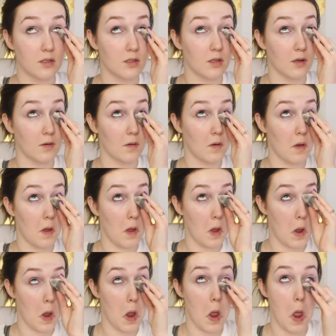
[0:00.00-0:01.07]
So,
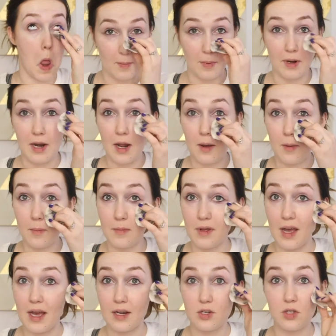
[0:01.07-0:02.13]
but now I'm
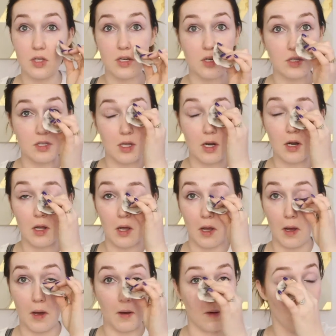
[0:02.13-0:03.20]
actually just gonna
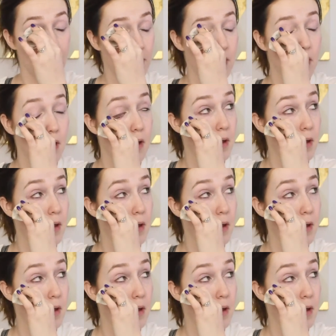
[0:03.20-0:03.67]
go